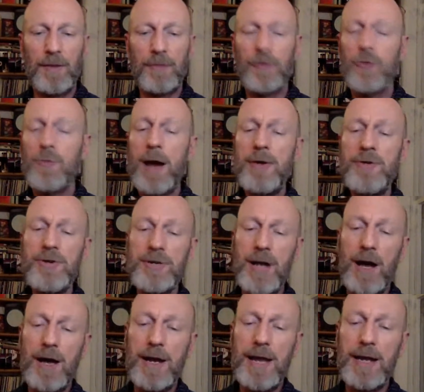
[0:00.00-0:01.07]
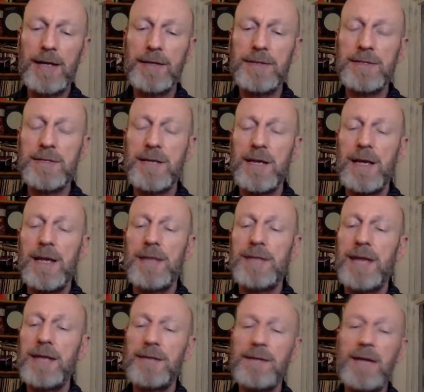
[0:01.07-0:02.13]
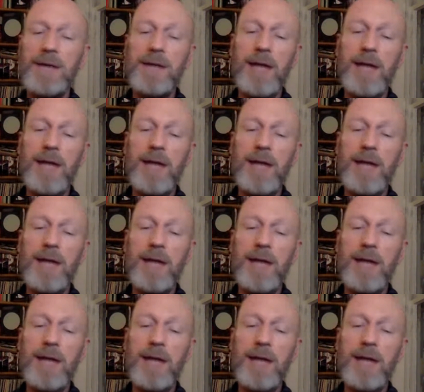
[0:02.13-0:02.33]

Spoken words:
The Romansh dialects take their